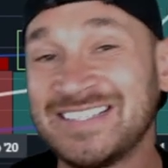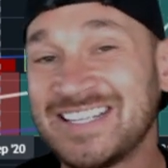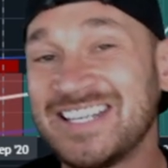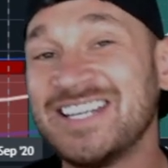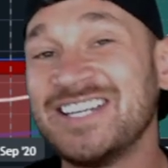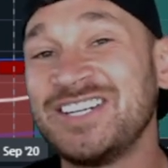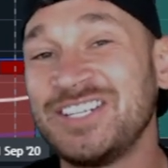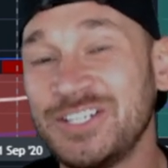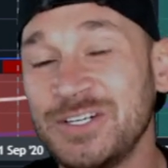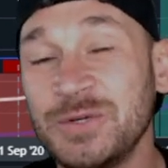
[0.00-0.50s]
to
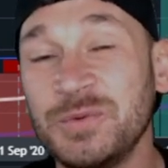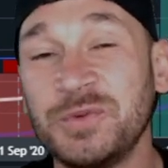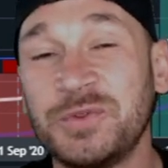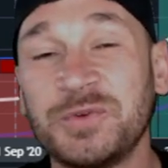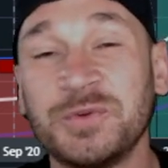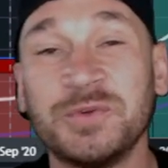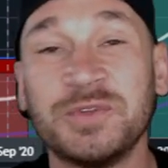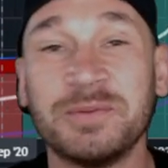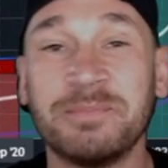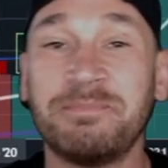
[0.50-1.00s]
get you
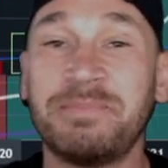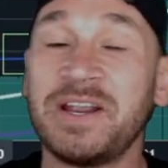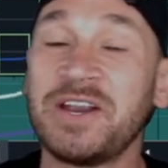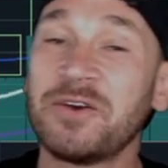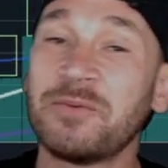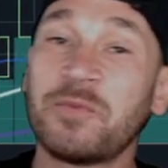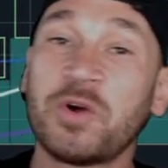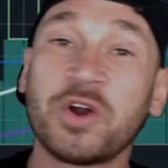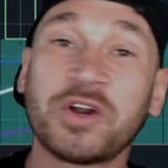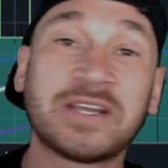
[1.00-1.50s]
through the
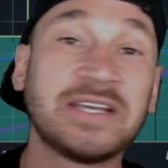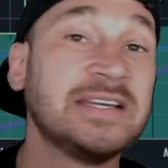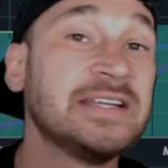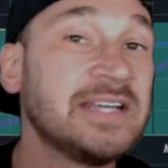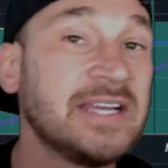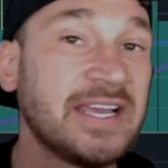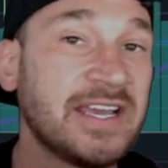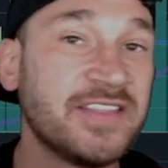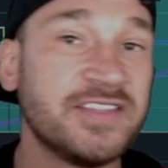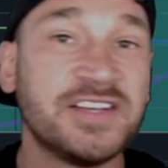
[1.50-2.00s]
bear market.
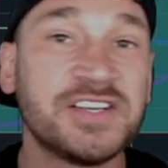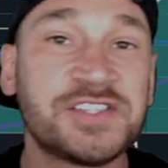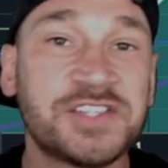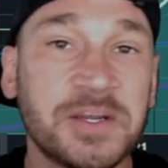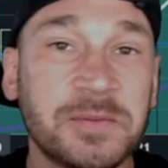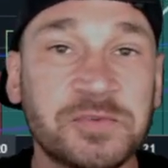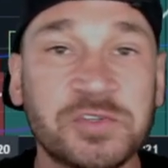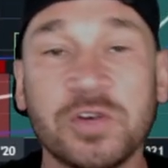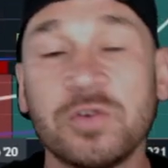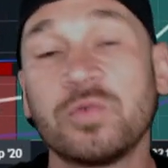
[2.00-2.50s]
In this
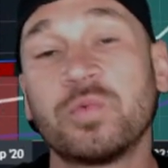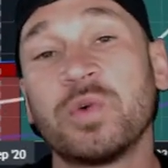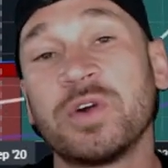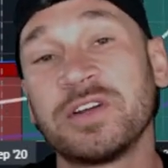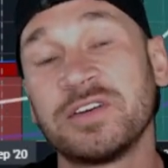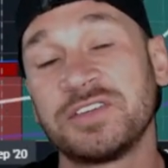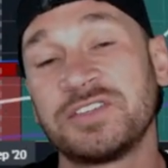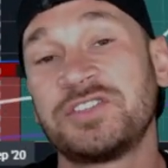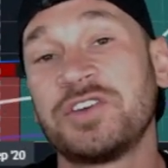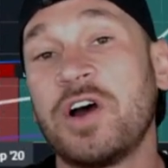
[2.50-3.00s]
episode, we're
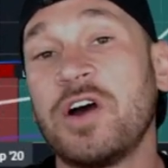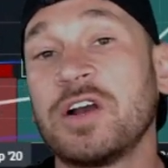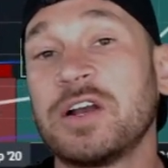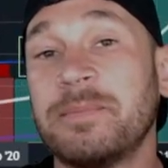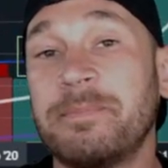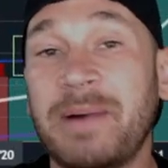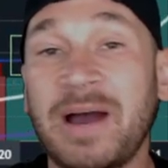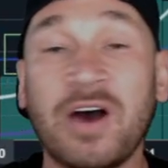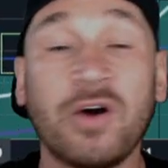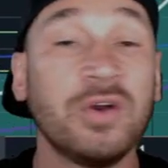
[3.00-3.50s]
going to talk
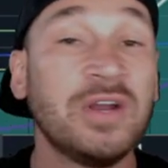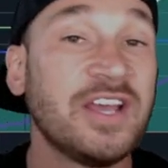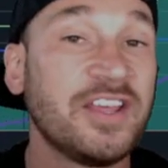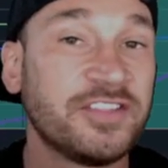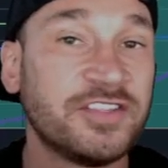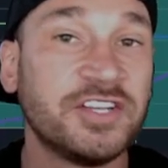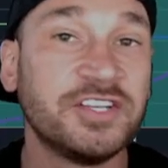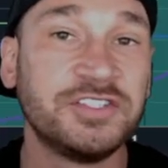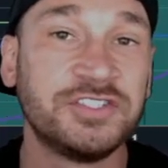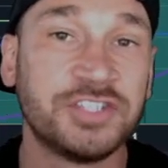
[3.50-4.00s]
about
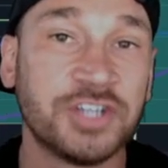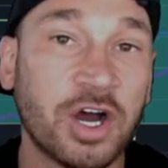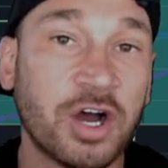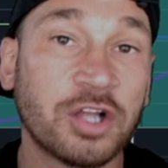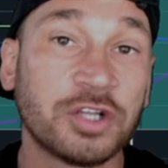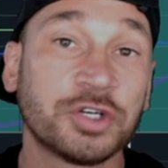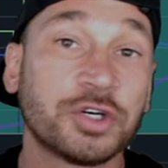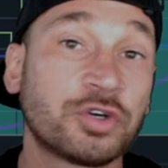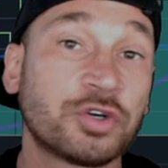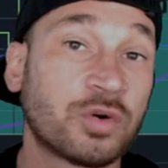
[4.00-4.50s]
the
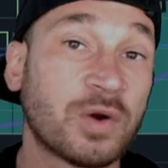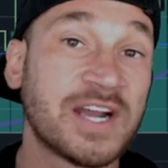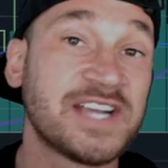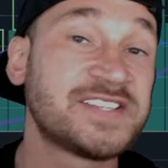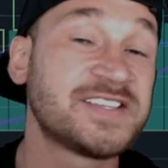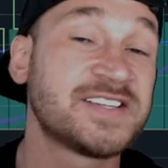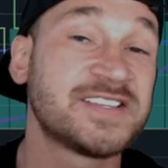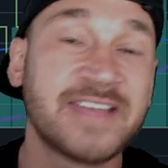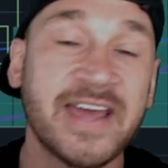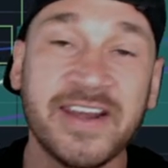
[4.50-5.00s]
dollar
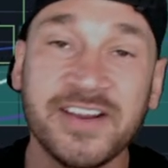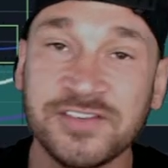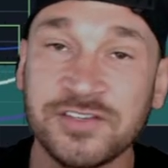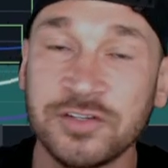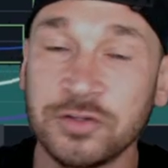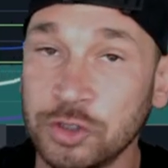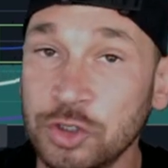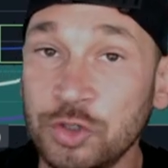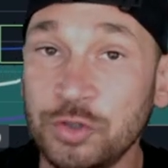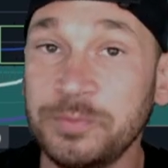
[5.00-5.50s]
crisis that is
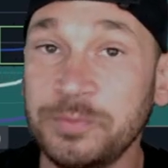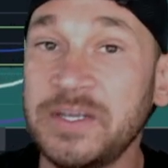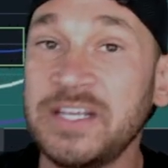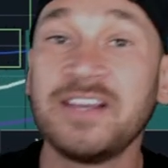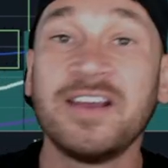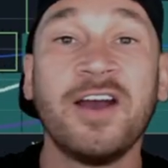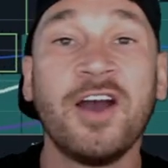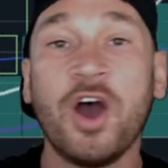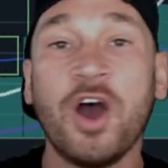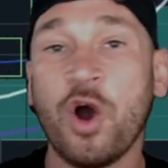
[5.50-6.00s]

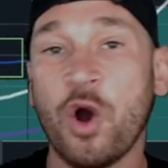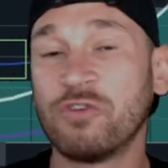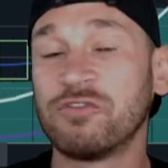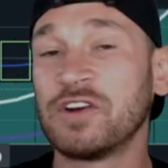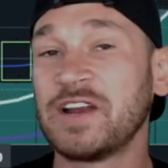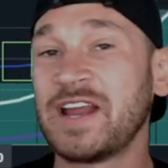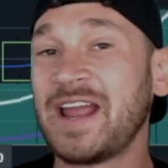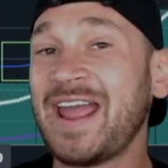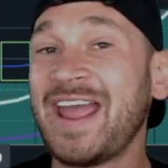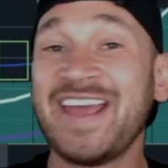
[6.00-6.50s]
looming
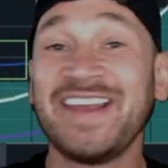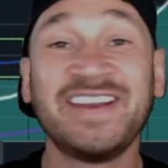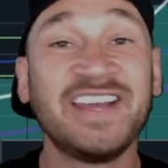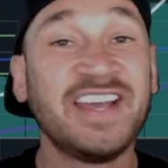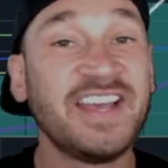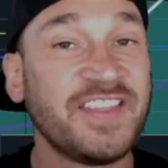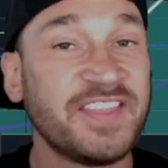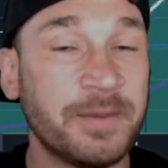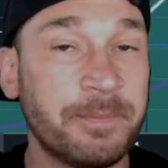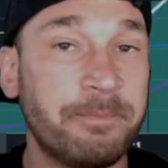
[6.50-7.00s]
overhead,
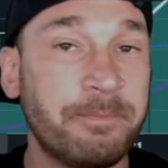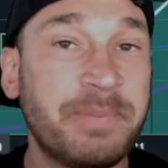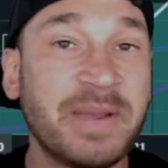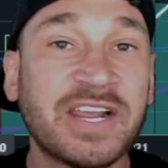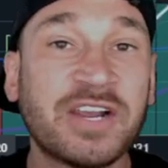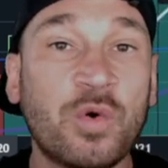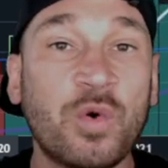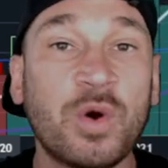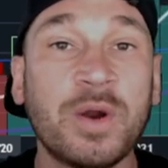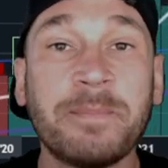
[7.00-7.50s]
the
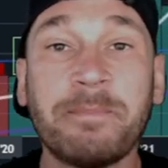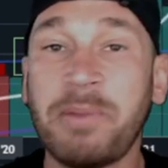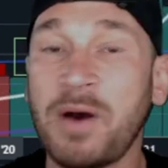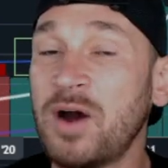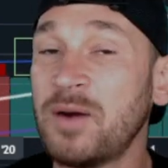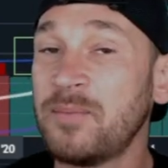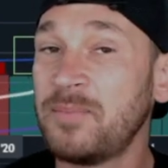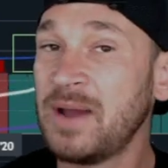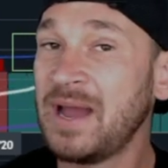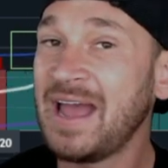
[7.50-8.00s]
Bitcoin
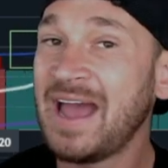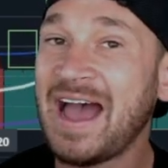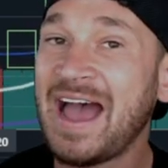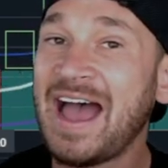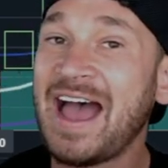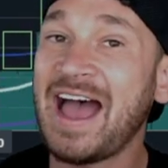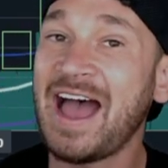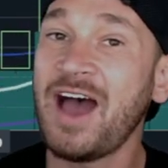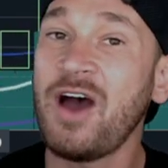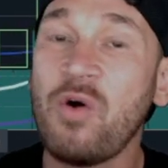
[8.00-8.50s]
pump.
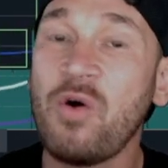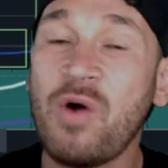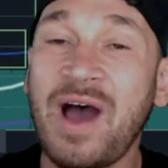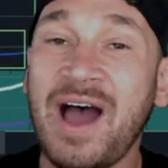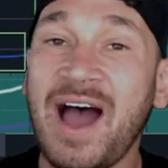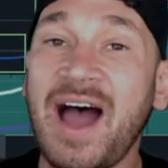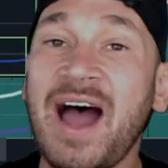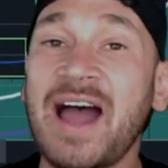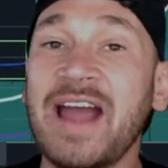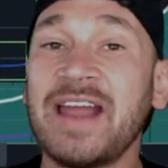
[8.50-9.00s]
How
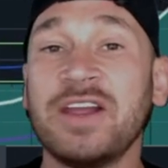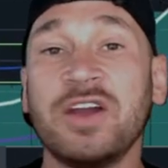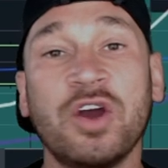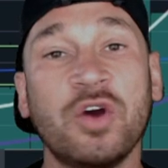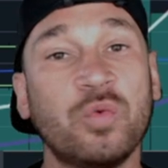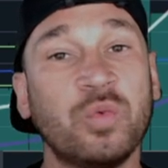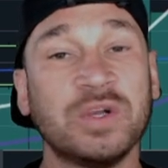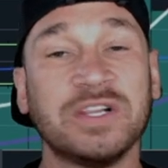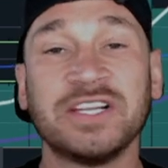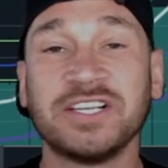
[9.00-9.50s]
high
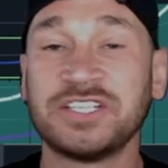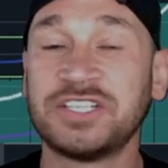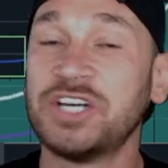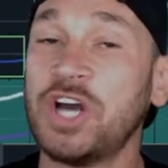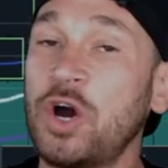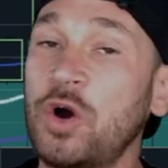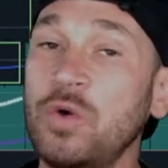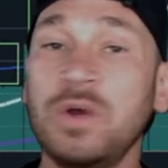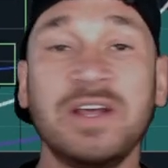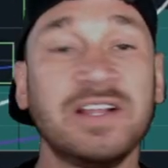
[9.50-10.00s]
will it
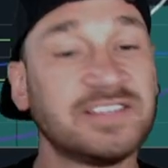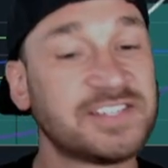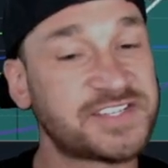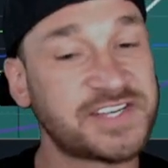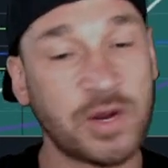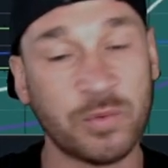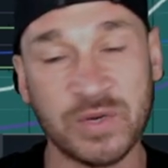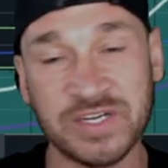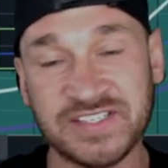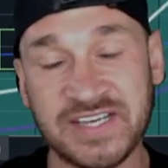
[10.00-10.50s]
go? Let's
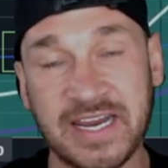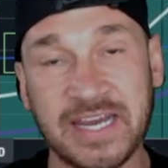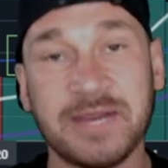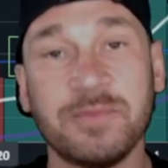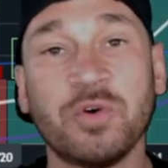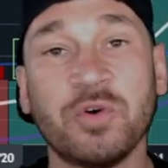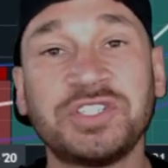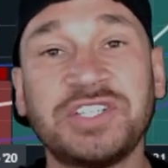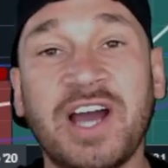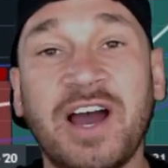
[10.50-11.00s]
not waste any
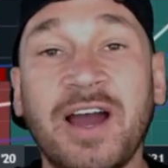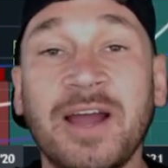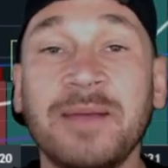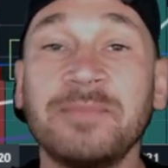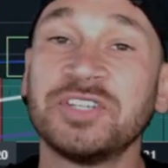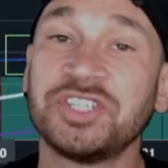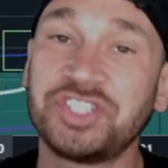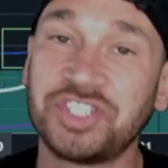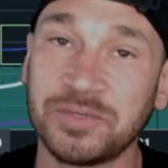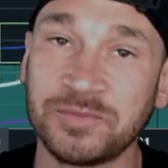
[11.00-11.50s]
more
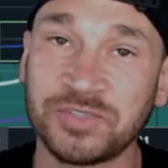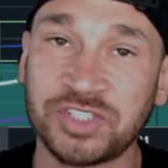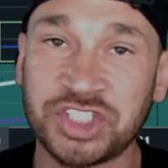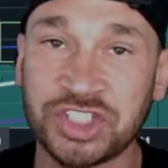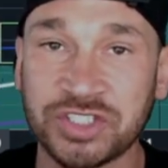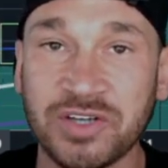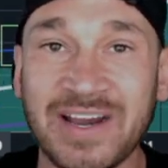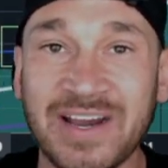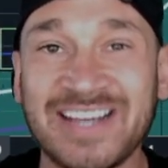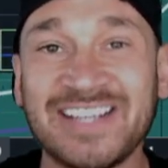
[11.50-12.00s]
time. Let's jump
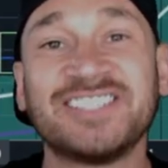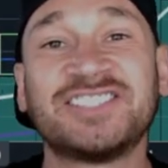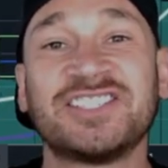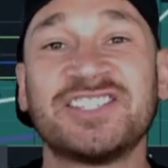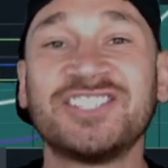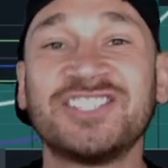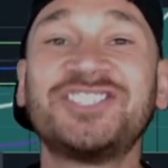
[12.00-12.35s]
straight into the